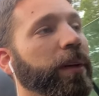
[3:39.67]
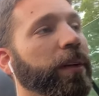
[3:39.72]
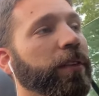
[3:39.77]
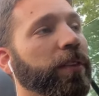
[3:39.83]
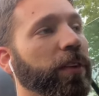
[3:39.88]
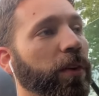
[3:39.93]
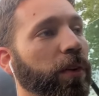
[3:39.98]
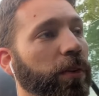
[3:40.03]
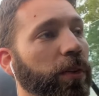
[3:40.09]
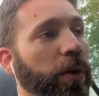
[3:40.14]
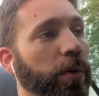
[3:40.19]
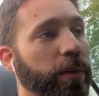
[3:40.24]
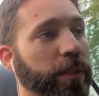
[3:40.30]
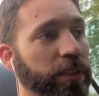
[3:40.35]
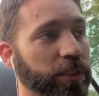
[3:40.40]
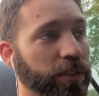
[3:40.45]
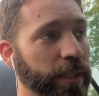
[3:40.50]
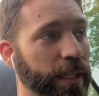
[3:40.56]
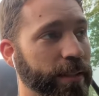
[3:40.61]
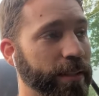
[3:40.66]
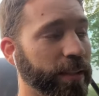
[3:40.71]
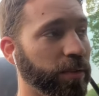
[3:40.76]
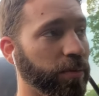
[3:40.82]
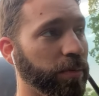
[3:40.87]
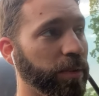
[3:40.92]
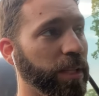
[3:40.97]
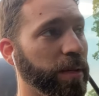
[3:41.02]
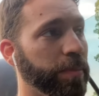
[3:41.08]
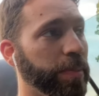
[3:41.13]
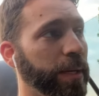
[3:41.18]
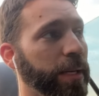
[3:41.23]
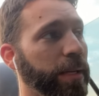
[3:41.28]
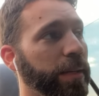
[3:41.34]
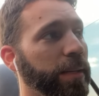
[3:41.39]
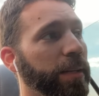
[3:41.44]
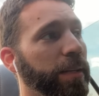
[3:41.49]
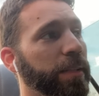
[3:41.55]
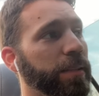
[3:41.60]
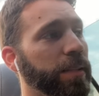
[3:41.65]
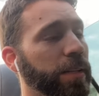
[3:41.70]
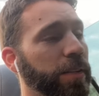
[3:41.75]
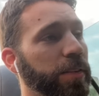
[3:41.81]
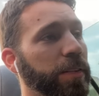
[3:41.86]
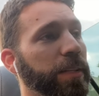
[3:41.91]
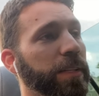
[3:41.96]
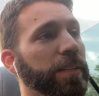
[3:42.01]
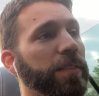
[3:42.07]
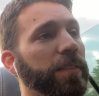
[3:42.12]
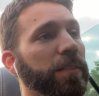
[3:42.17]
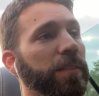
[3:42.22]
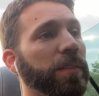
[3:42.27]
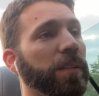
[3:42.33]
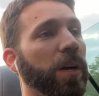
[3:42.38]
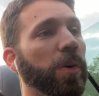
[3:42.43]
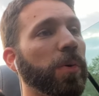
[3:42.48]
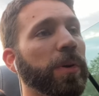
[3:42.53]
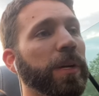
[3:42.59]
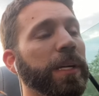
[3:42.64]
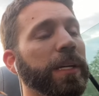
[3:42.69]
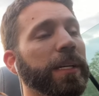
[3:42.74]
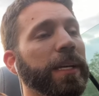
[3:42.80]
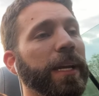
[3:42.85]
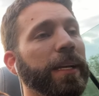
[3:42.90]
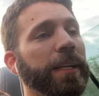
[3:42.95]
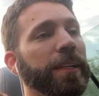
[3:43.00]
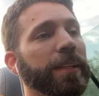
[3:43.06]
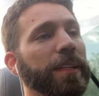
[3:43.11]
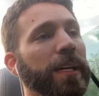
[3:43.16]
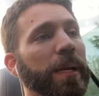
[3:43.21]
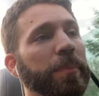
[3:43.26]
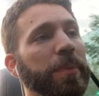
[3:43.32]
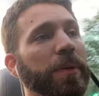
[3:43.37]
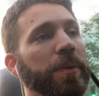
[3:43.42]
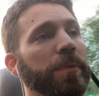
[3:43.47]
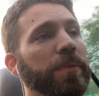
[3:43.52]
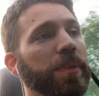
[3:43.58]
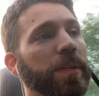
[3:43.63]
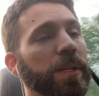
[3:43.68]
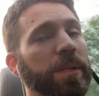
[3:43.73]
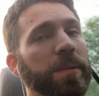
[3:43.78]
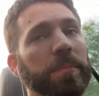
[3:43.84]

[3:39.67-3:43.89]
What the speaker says: So lowering stress is really big. The other thing is lowering any type of